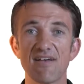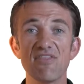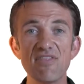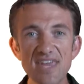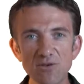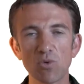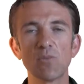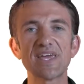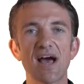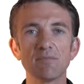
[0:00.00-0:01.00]
Then when
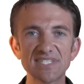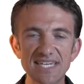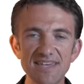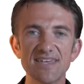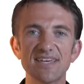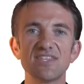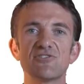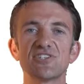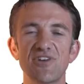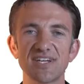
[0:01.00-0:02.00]
we come together in the
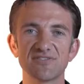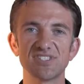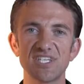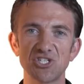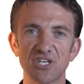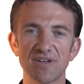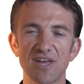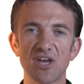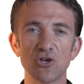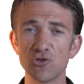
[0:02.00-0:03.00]
interactive session,
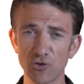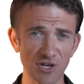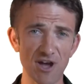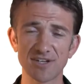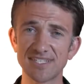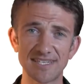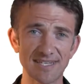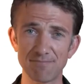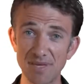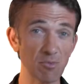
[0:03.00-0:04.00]
you're not going to
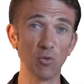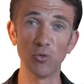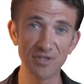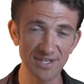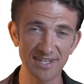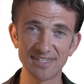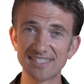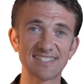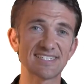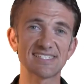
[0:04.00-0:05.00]
be bored
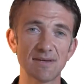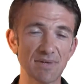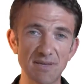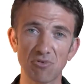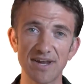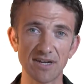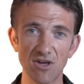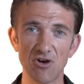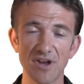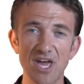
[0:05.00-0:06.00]
listening to somebody prattle
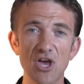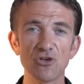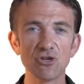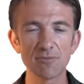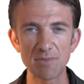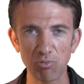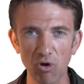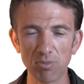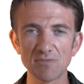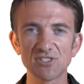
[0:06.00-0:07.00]
on. You're going to be
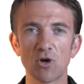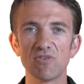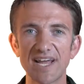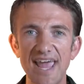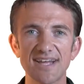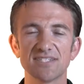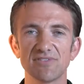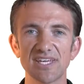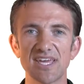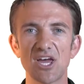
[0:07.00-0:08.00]
problem solving
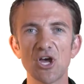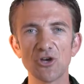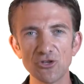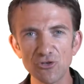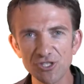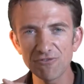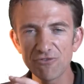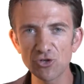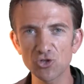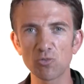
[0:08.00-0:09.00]
actively, using
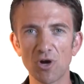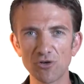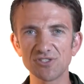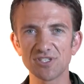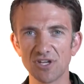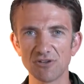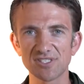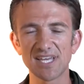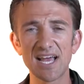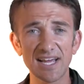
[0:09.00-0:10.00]
virtual post-it
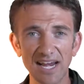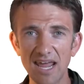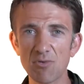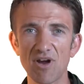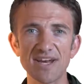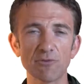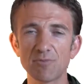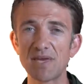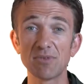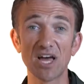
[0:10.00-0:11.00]
notes, collaborating with
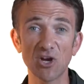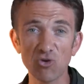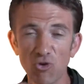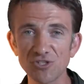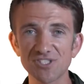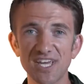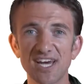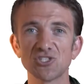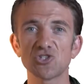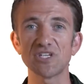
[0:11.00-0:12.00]
people across the
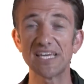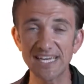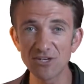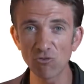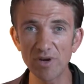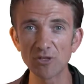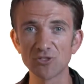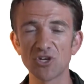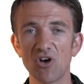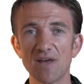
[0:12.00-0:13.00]
country in real
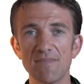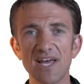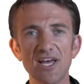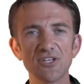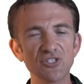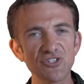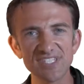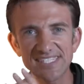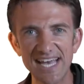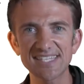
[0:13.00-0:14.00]
time to
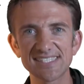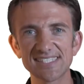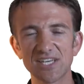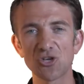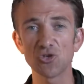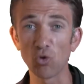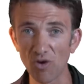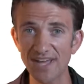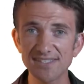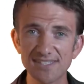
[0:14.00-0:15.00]
discuss your
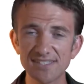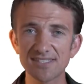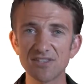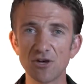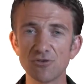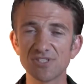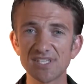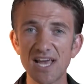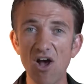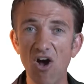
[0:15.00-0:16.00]
answers to
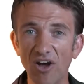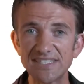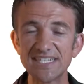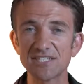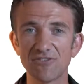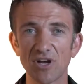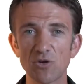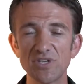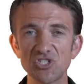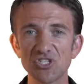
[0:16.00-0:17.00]
those identify
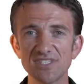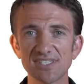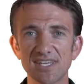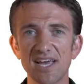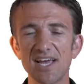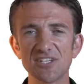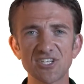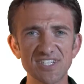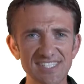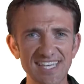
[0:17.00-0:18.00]
questions, to
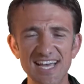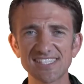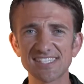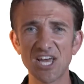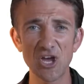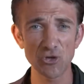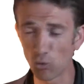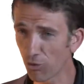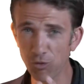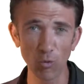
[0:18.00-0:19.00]
discuss your
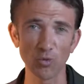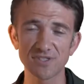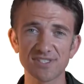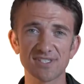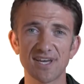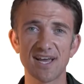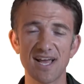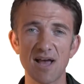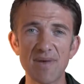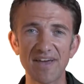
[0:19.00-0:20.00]
thoughts
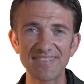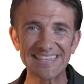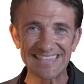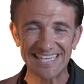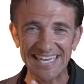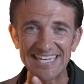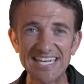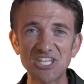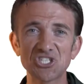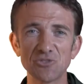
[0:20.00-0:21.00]
about the
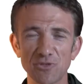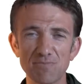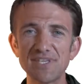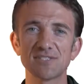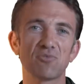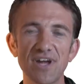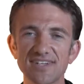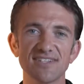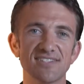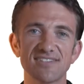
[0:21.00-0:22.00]
connection with best
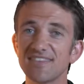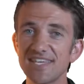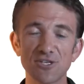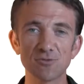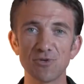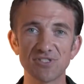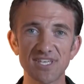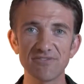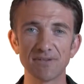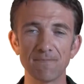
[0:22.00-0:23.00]
practice that the expert's
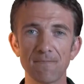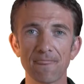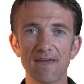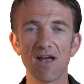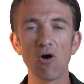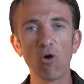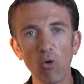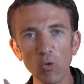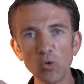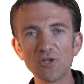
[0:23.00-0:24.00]
given,
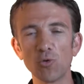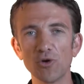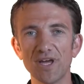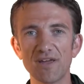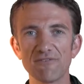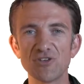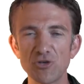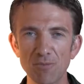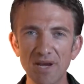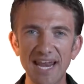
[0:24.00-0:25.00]
all in order for you
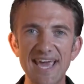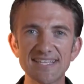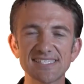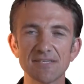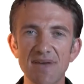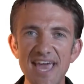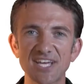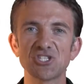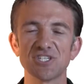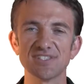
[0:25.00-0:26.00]
to plan some
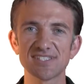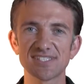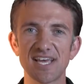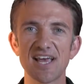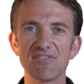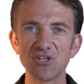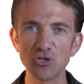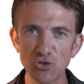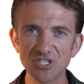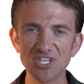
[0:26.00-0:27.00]
actions that
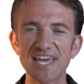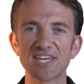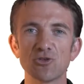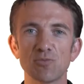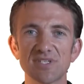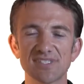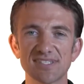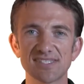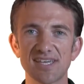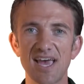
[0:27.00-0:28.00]
you can take in your business.